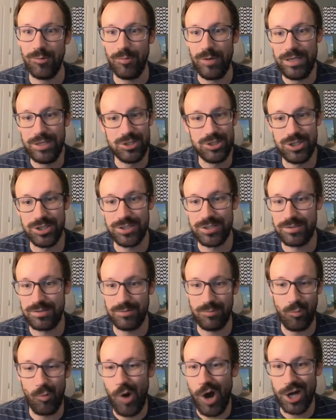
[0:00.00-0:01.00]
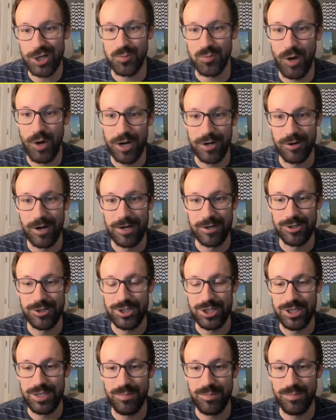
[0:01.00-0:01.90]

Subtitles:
is just wash water energy,